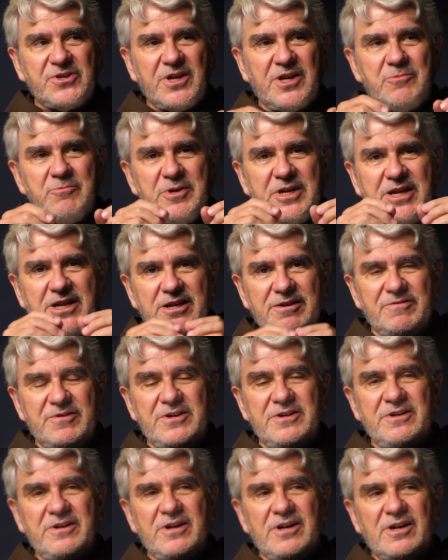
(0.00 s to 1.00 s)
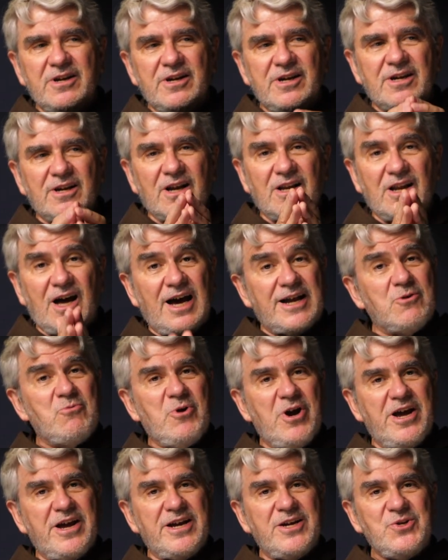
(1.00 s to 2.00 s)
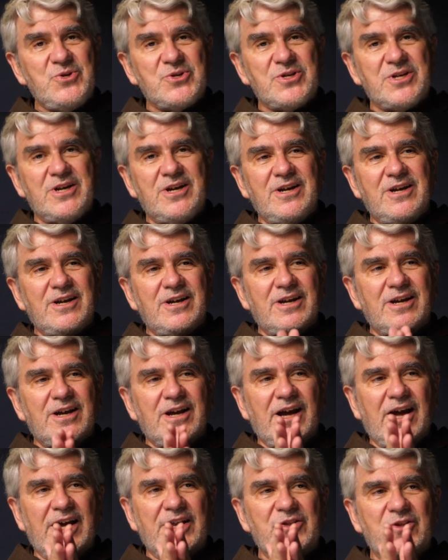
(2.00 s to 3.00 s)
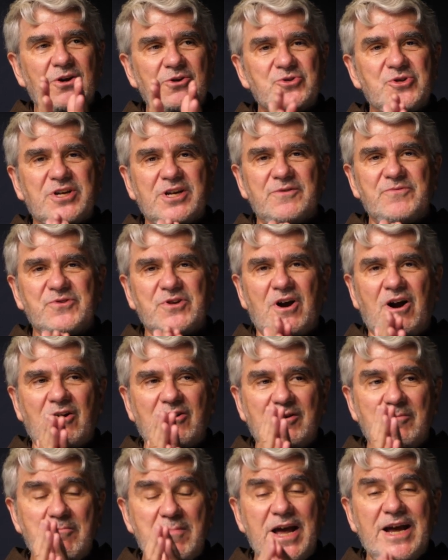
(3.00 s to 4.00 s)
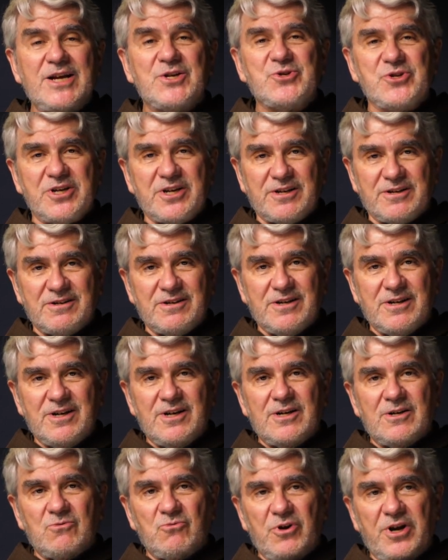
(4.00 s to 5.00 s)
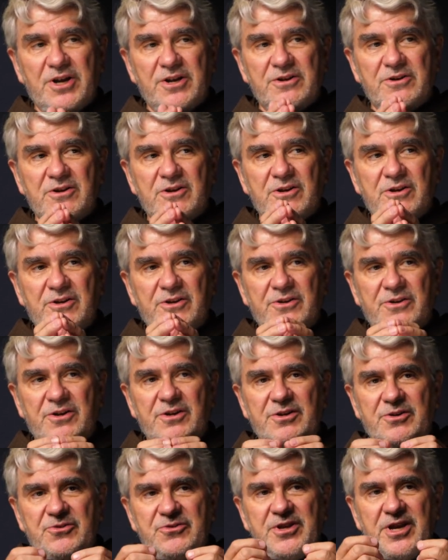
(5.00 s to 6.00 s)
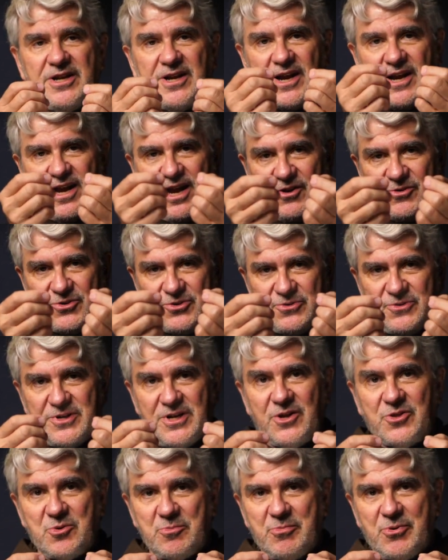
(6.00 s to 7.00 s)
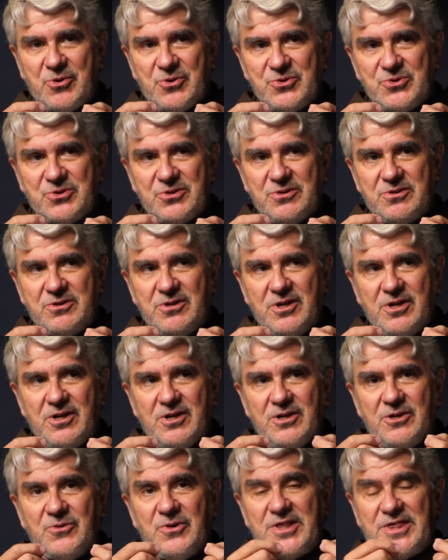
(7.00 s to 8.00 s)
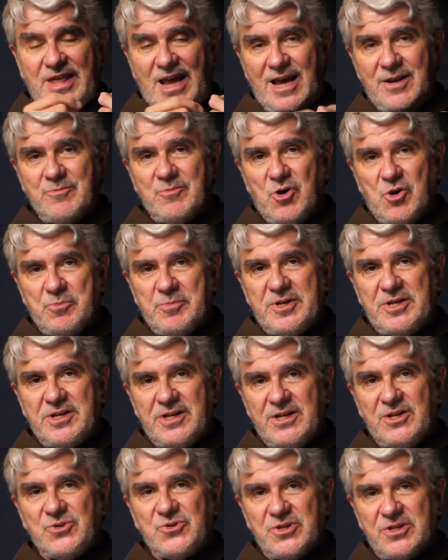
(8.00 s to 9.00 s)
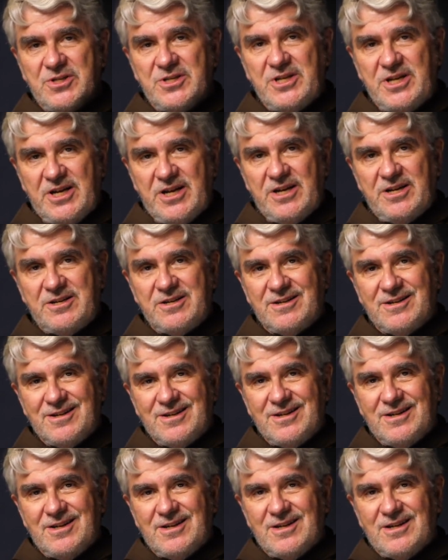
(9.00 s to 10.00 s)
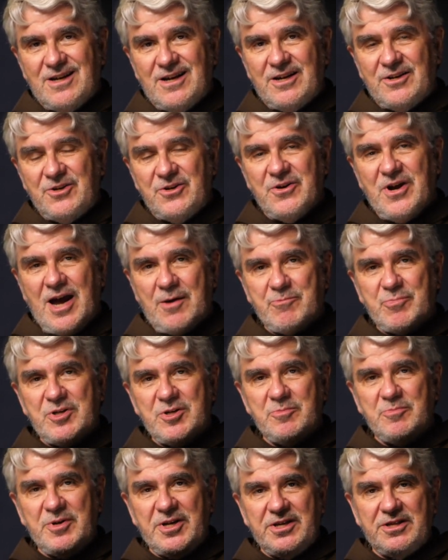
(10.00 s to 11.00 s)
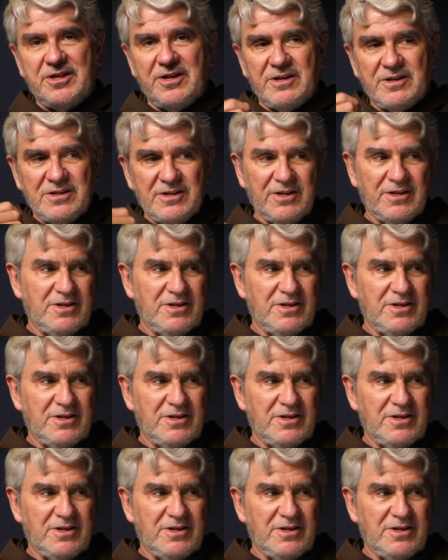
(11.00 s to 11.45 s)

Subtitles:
can be given in a lot of ways, and those gifts are amazing when you then encounter another person who at that moment is in need, and you happen to be the